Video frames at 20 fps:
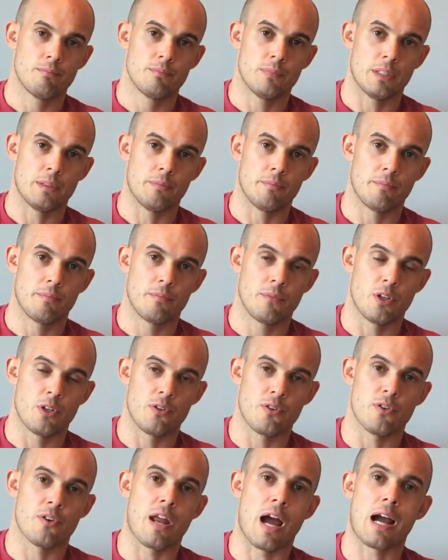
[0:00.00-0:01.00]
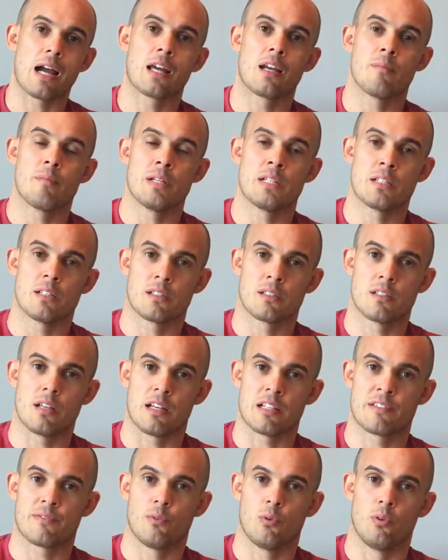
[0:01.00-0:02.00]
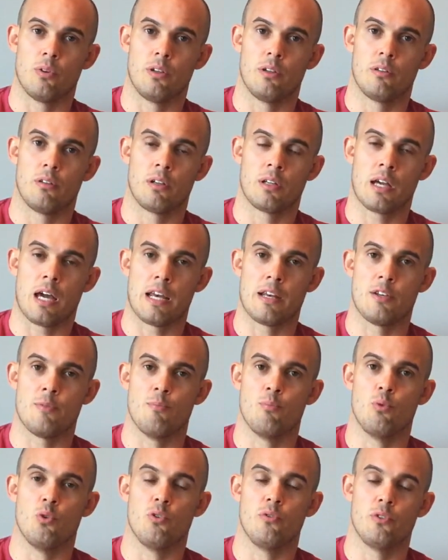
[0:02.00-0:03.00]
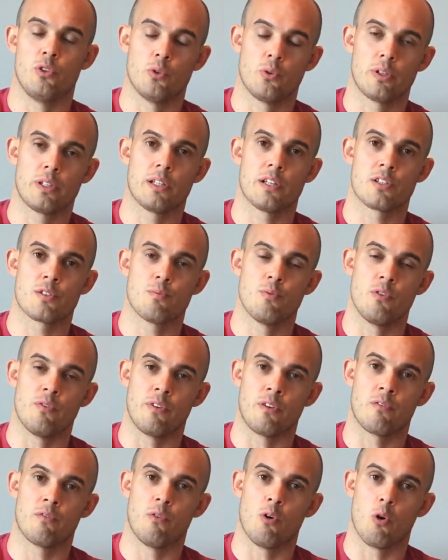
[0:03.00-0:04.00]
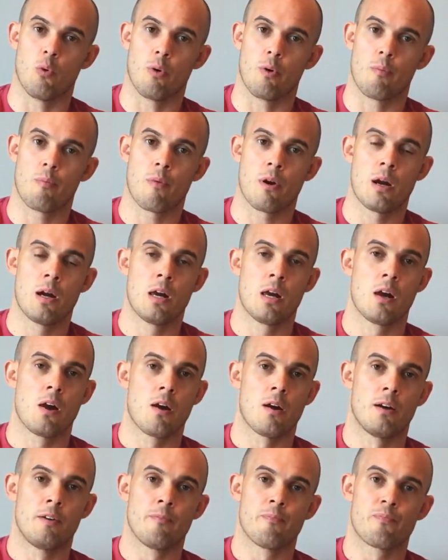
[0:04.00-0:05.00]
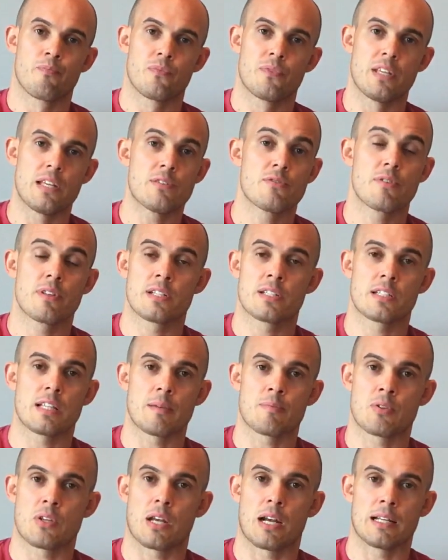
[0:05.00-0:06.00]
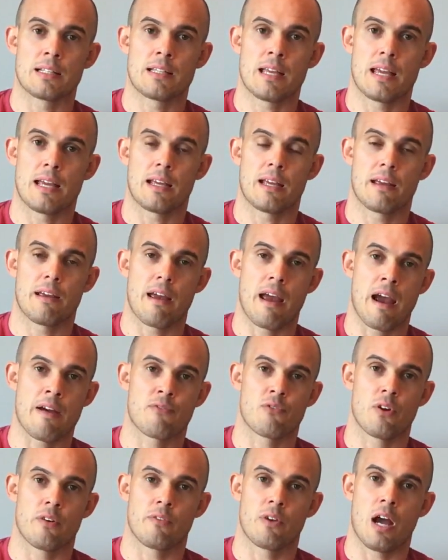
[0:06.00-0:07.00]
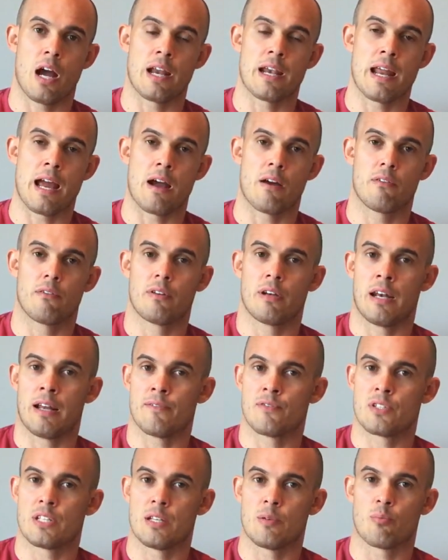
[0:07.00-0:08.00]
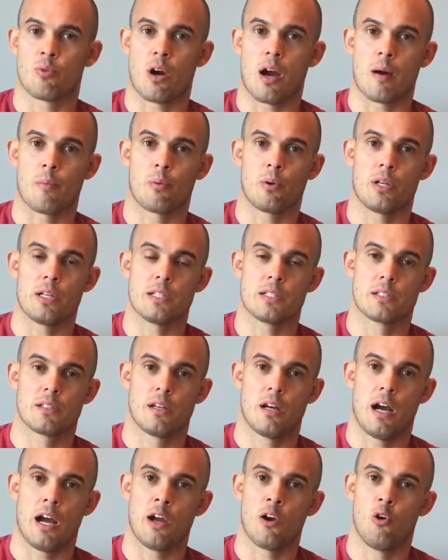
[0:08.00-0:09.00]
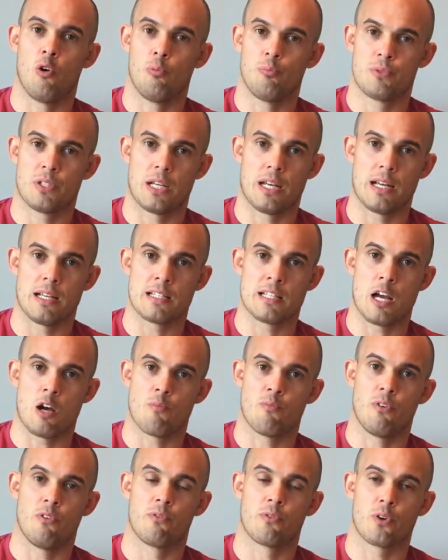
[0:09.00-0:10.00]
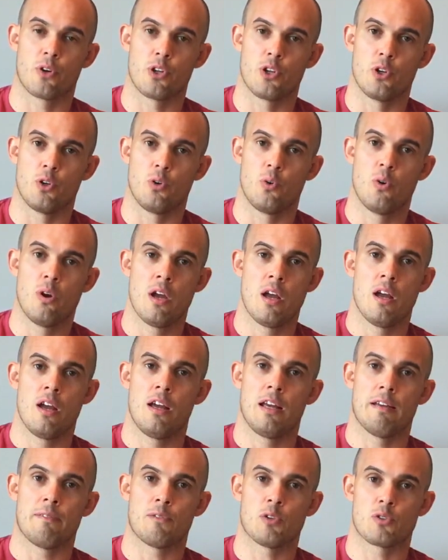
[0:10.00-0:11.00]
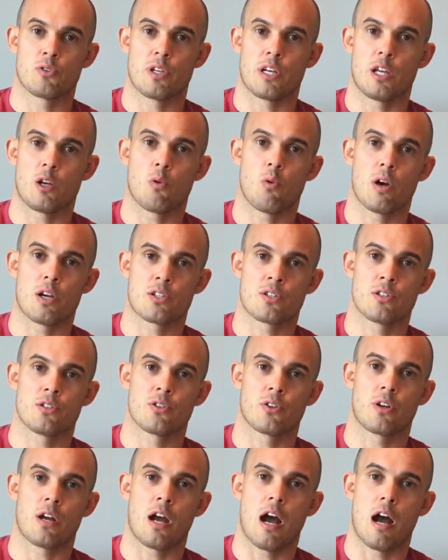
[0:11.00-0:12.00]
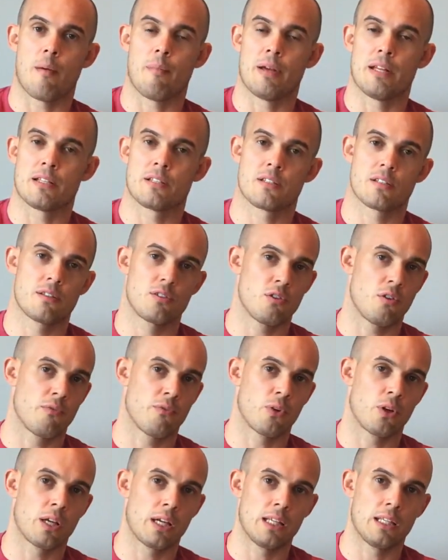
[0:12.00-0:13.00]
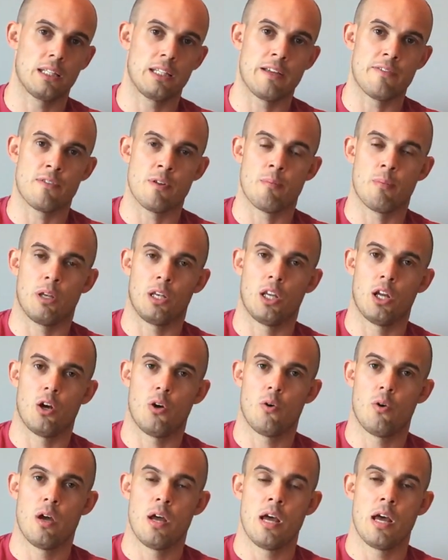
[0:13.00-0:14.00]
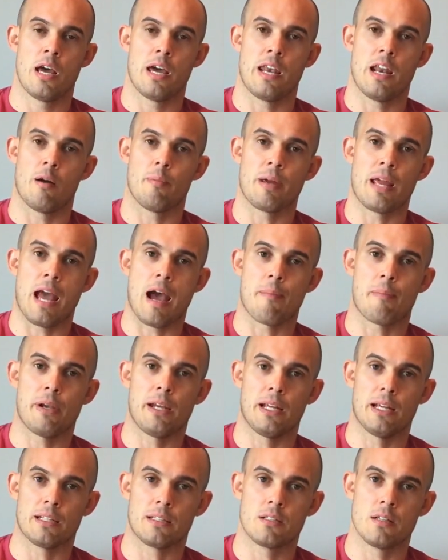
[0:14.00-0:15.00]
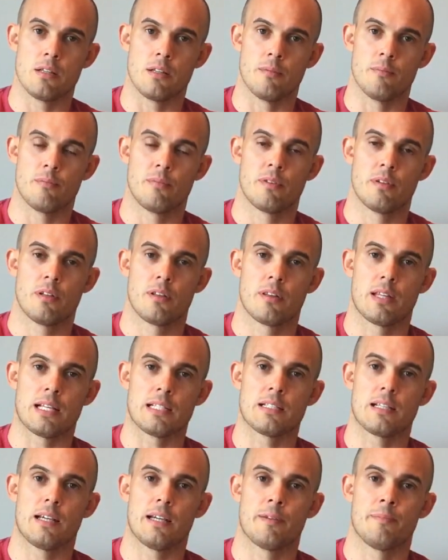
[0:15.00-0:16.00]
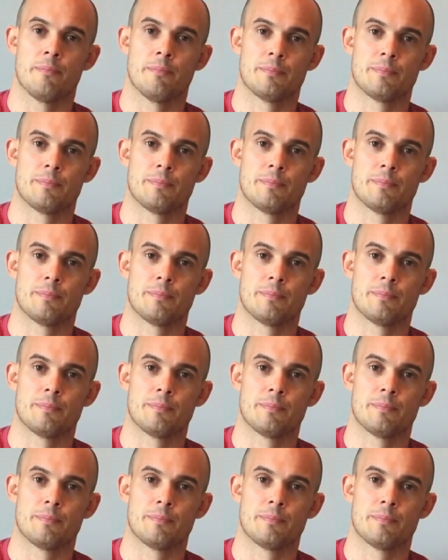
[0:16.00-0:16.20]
then you're not going to be successful in kind of doing this moving forward. These are the steps that I take after I've gotten out and I've seen properties. I hope today is helpful for you. If there's any questions or comments, don't forget, leave them below and I'll be happy to get to them. Thanks again.